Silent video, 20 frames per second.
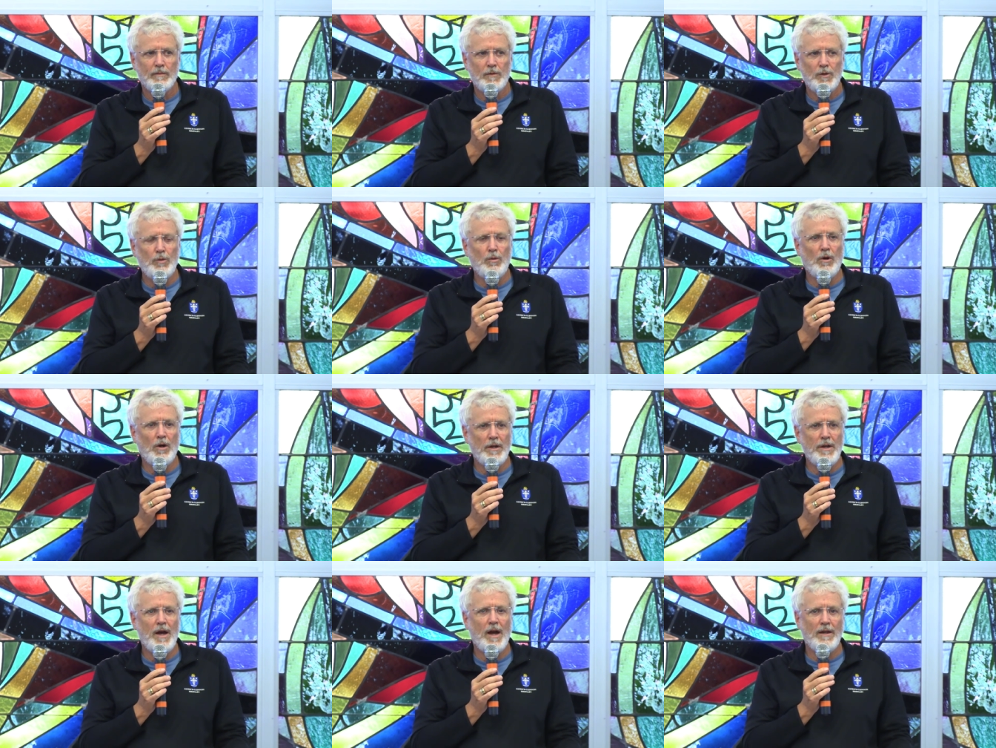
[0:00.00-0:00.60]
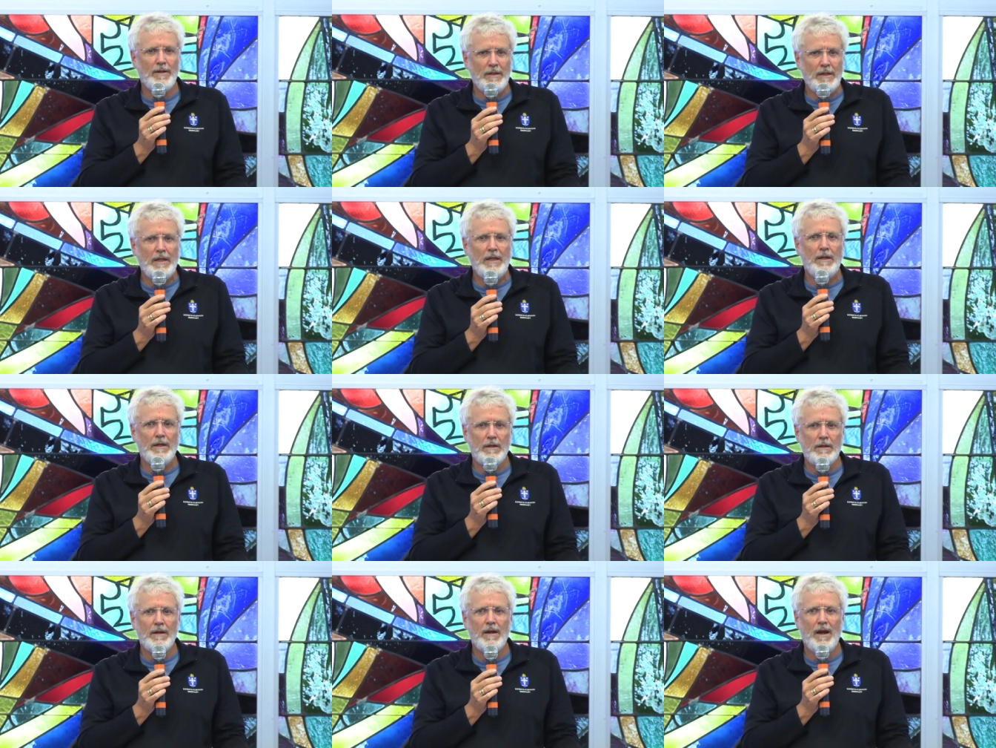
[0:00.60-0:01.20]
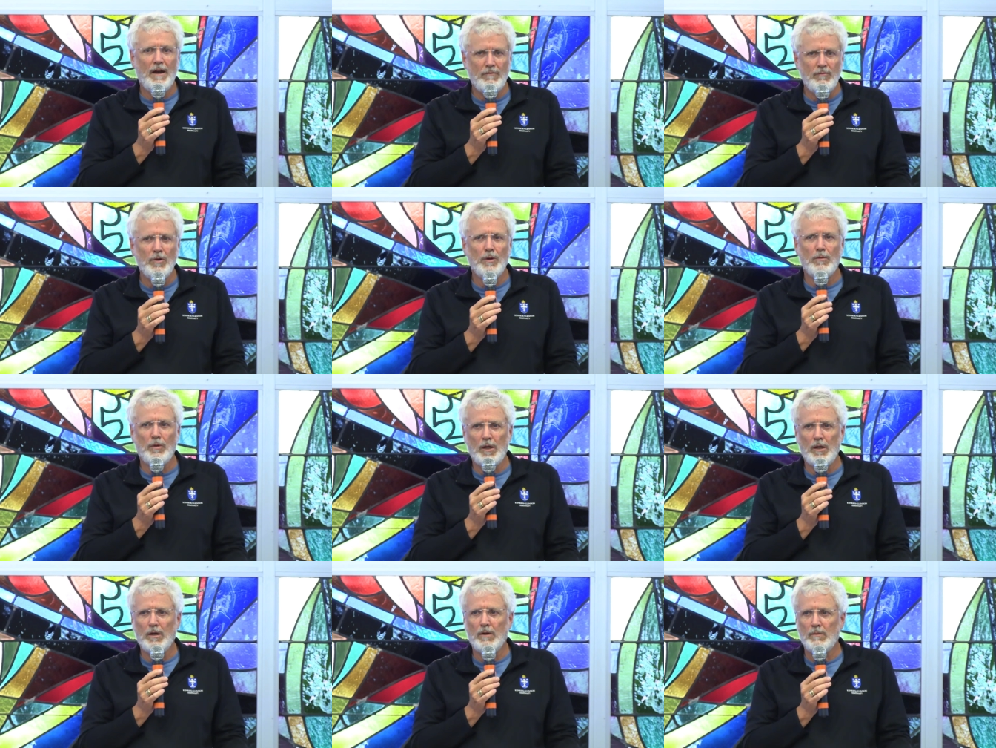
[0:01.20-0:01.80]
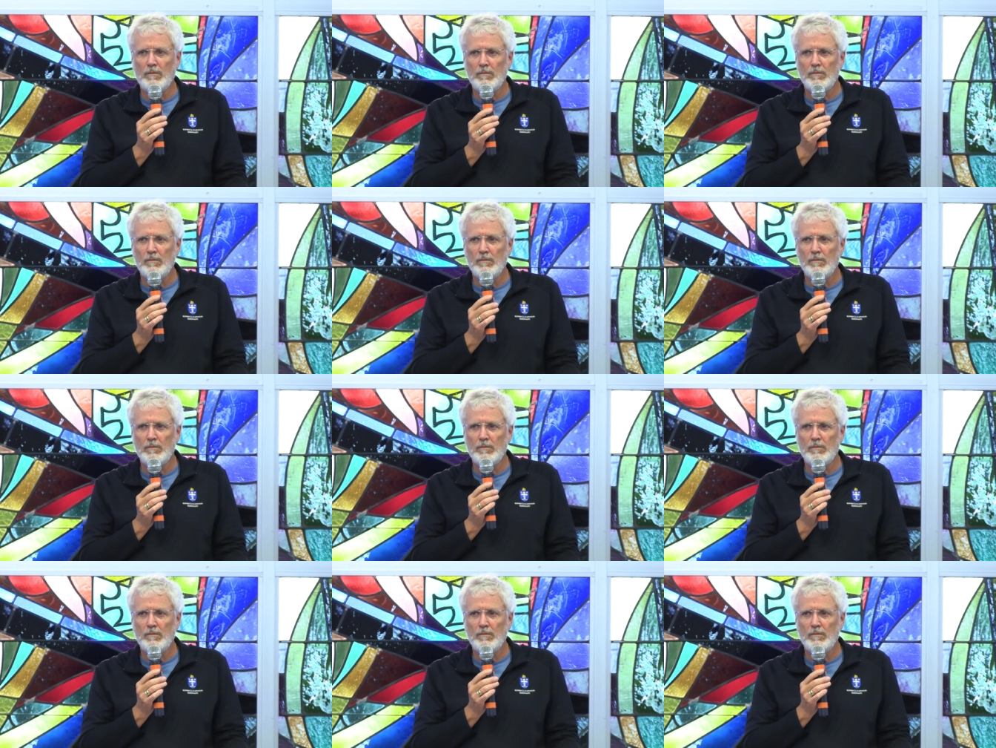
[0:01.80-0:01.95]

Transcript: You are not needed everywhere.